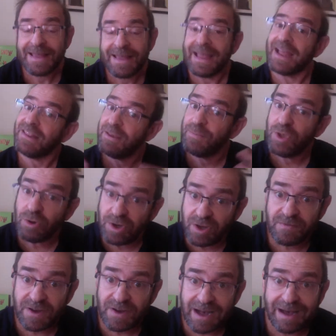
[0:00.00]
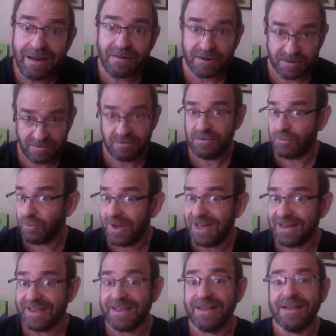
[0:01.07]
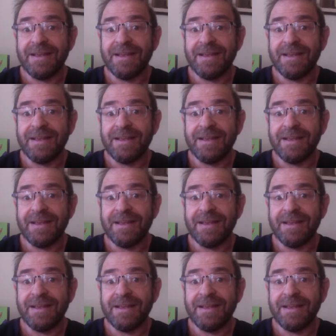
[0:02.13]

and the beauty of art, really.